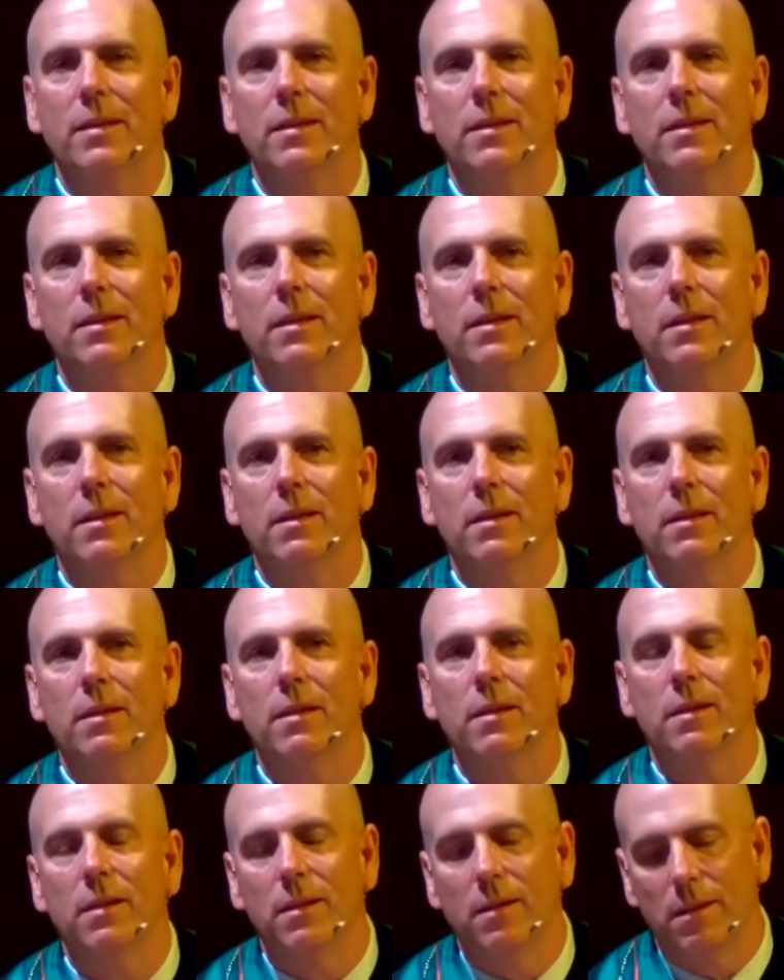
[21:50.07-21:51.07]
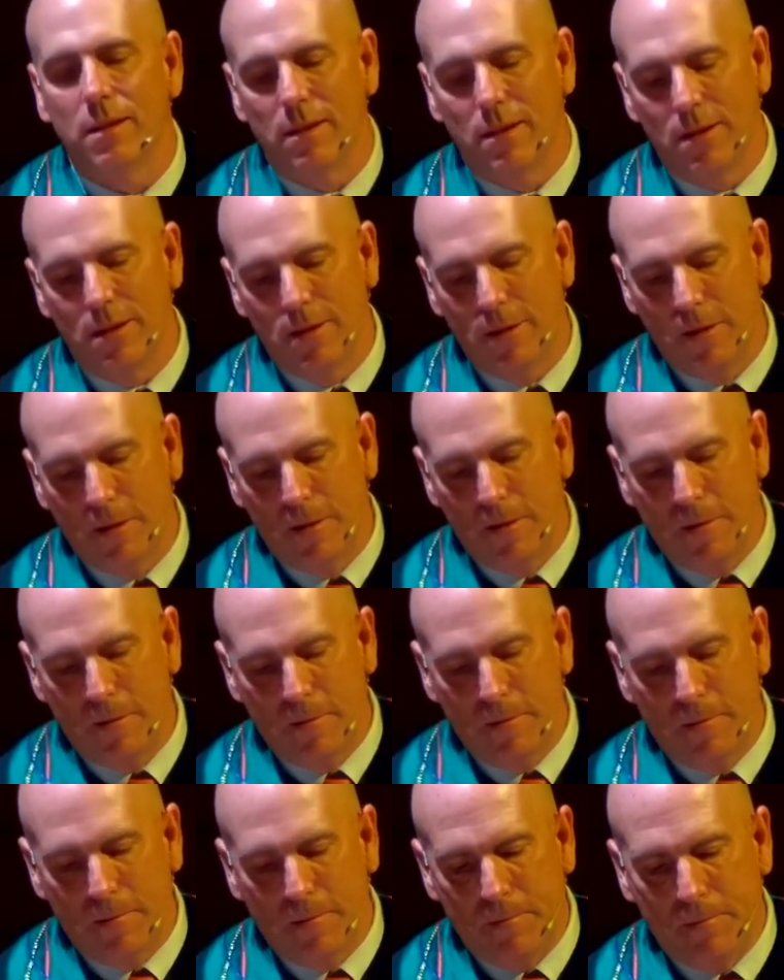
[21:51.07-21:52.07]

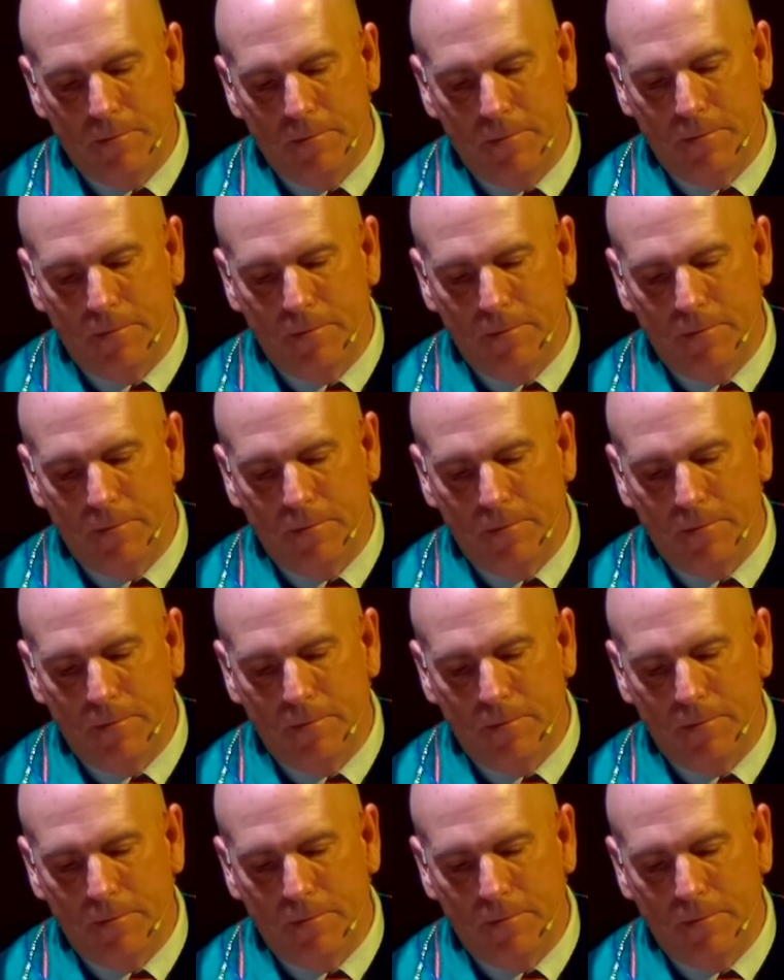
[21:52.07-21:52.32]
(no one is talking)